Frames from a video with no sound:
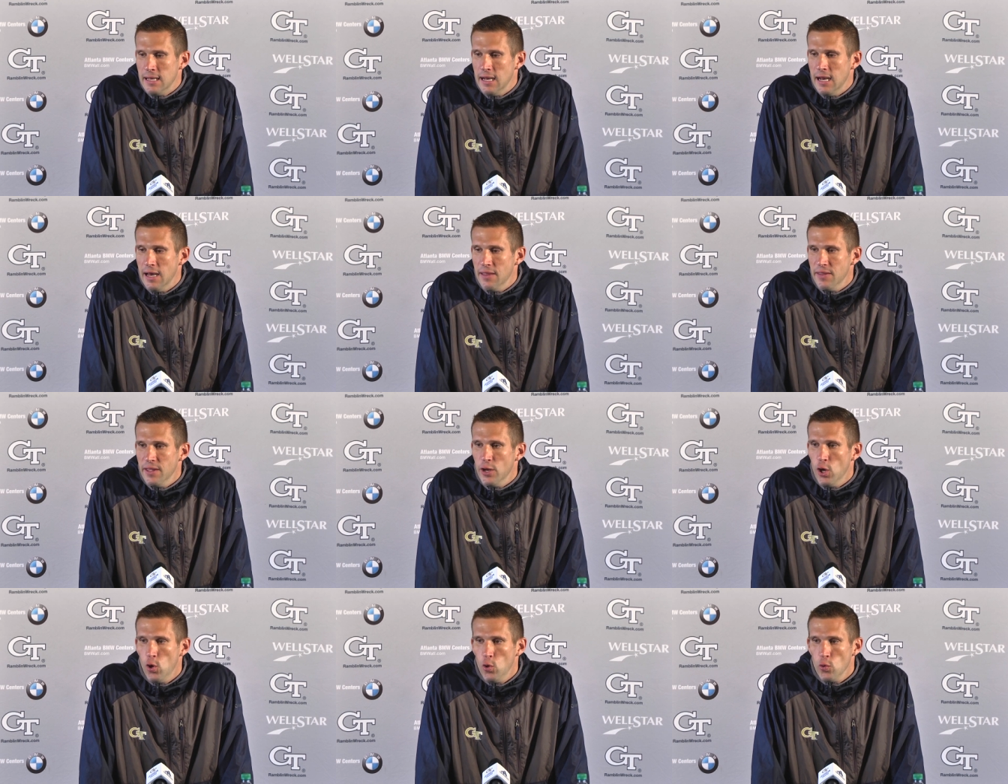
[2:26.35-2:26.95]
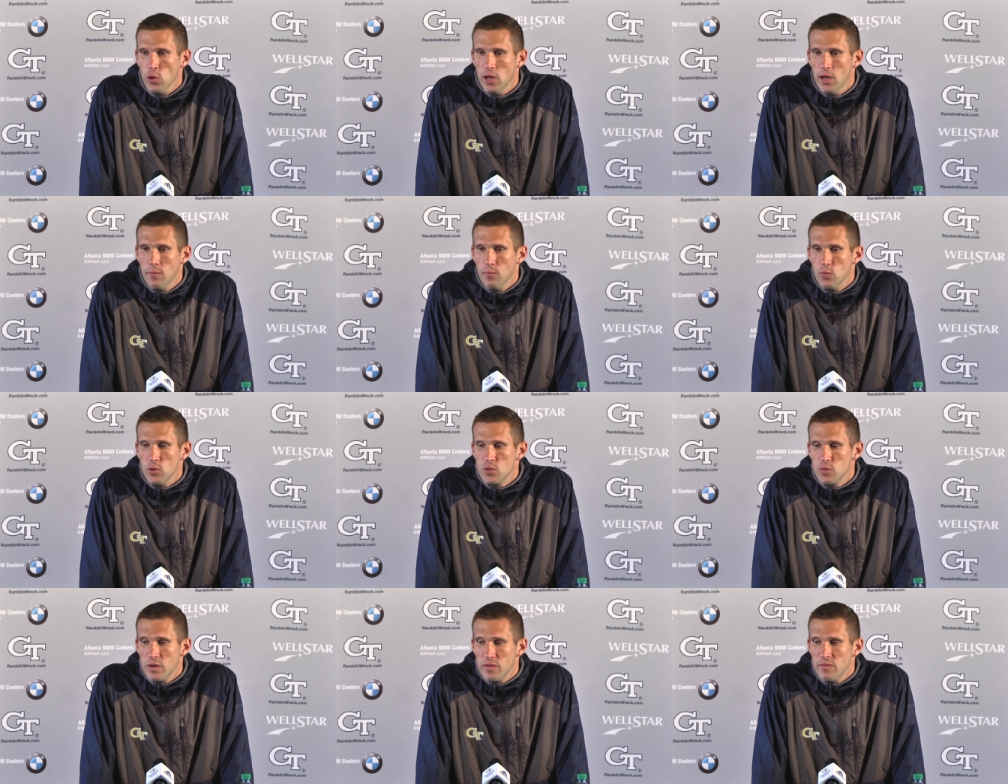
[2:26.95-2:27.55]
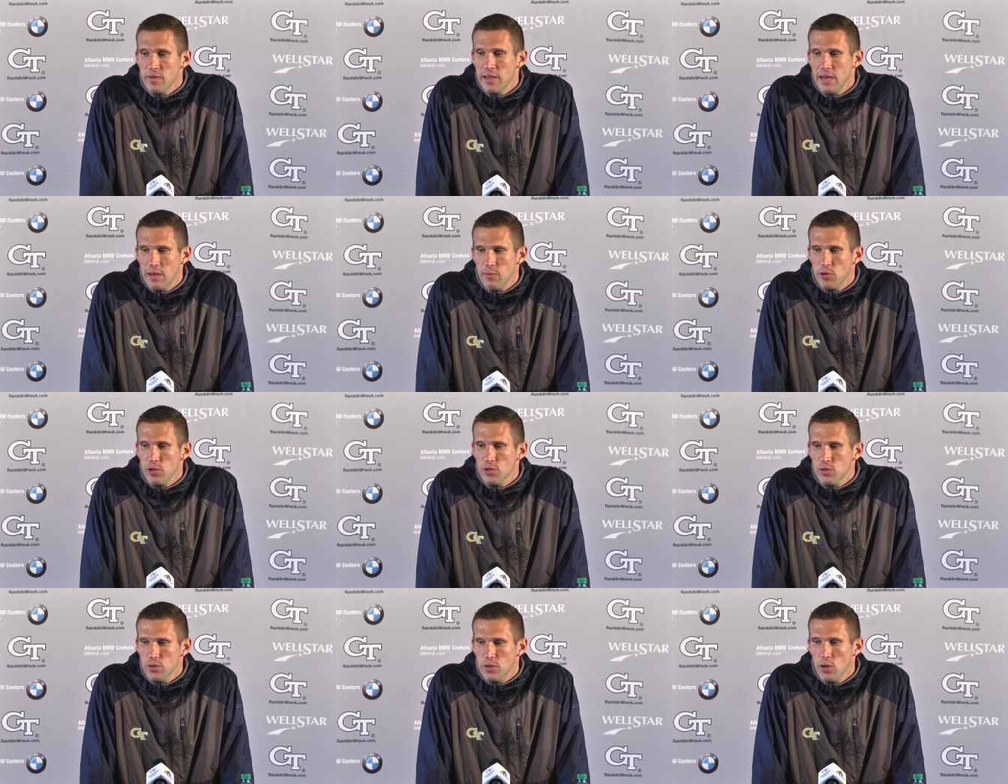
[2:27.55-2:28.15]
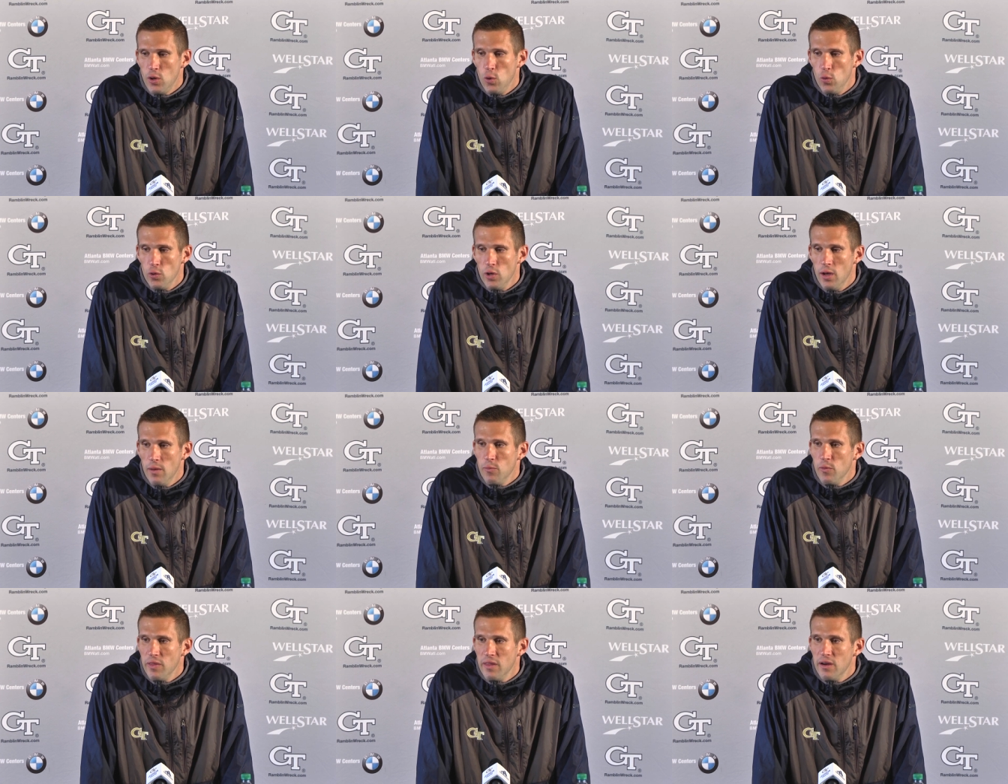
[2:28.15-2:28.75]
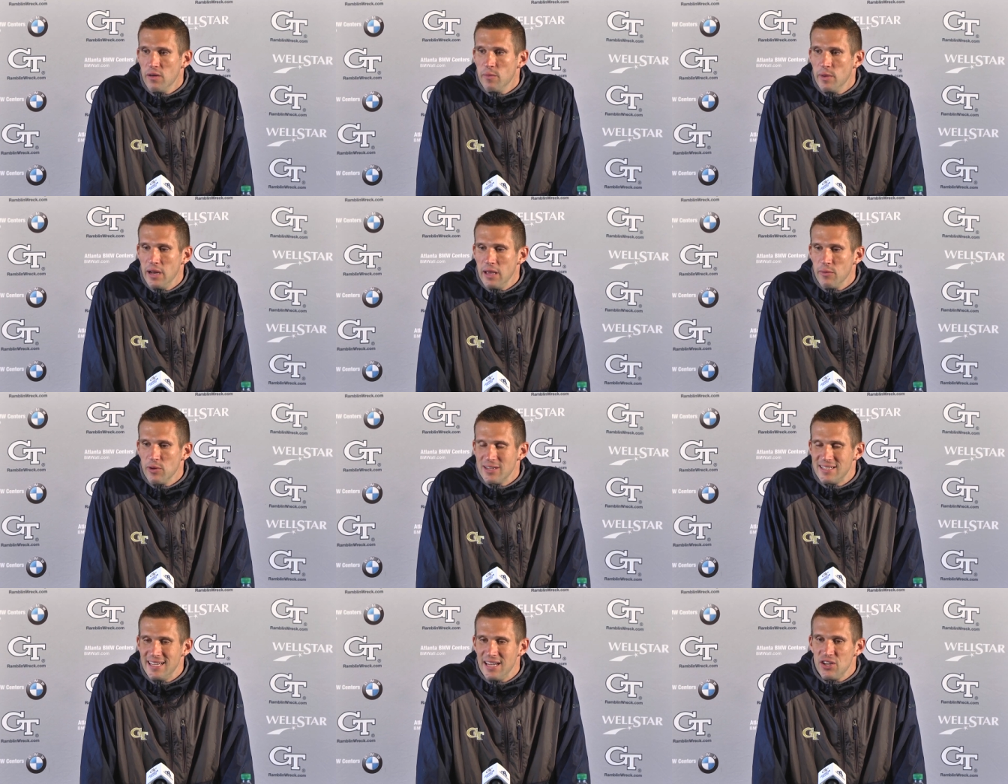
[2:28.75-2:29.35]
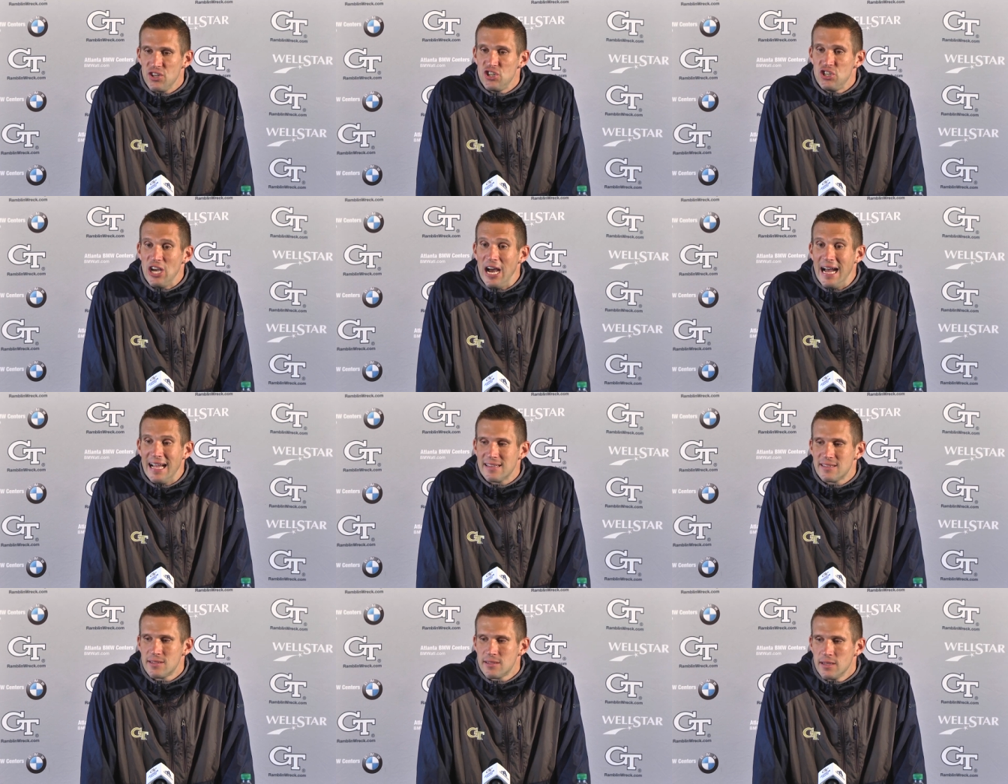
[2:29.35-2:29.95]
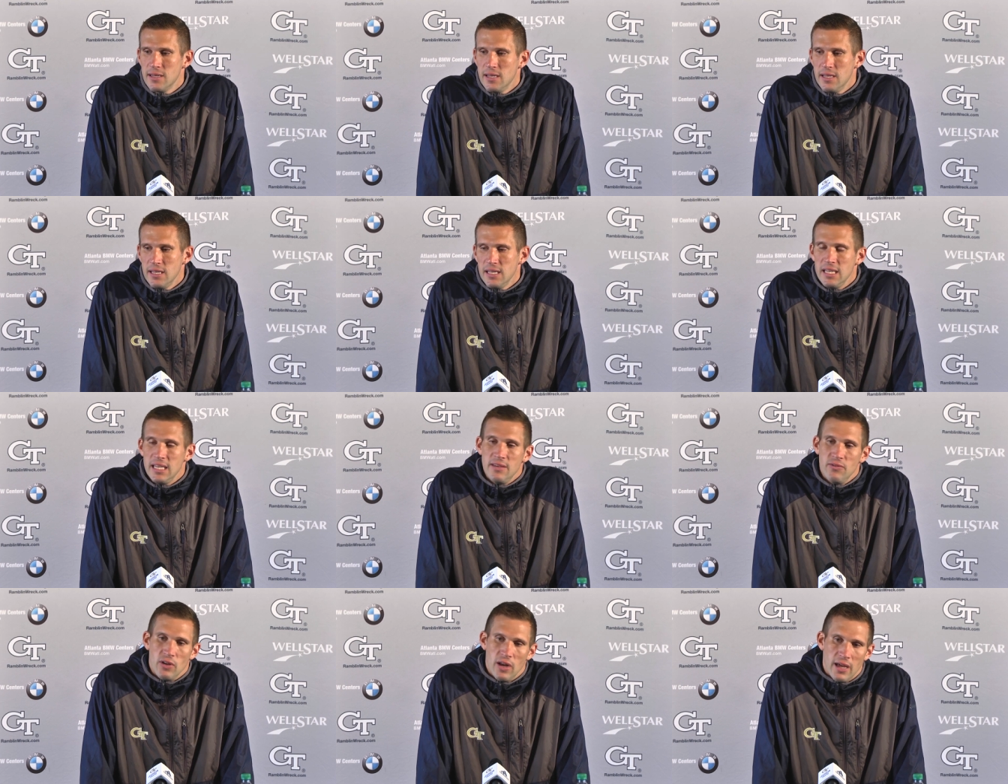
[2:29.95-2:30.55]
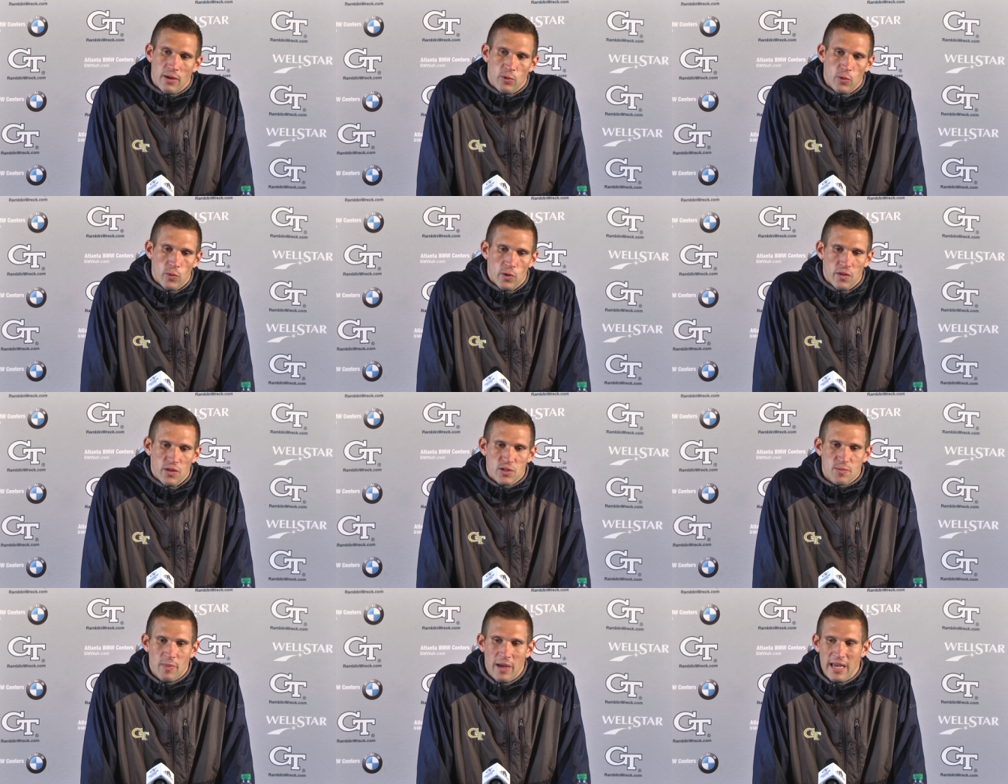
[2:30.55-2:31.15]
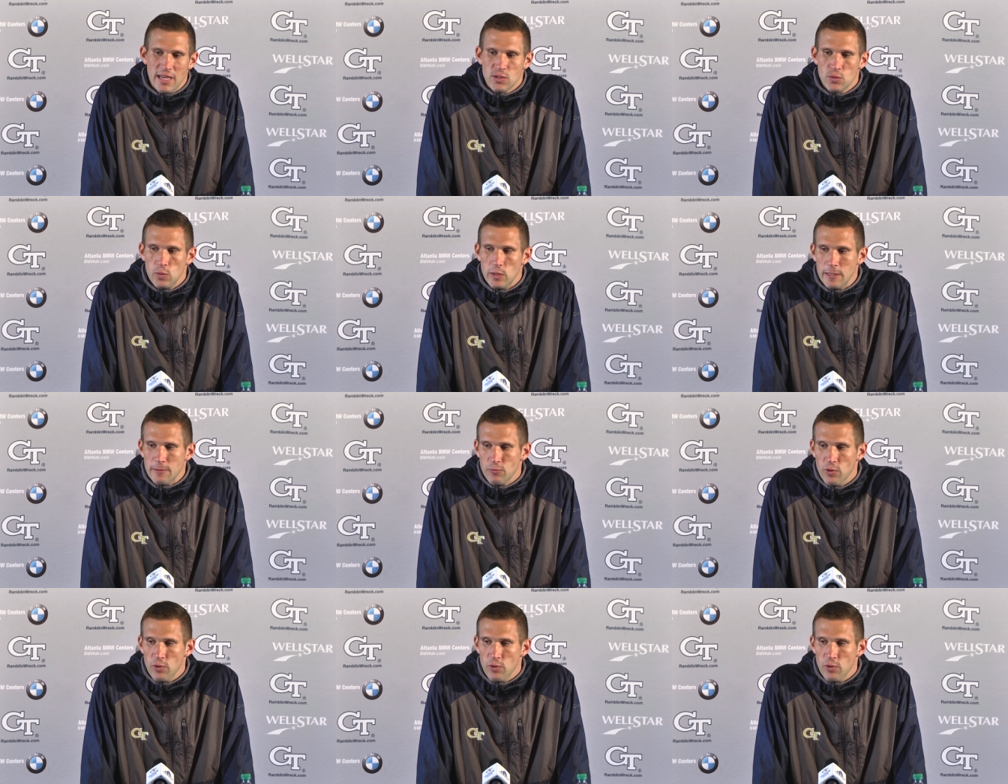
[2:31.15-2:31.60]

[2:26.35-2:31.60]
and then hold up, which we've been able to do to hold up when they've been able to take shots, even like we were this past week.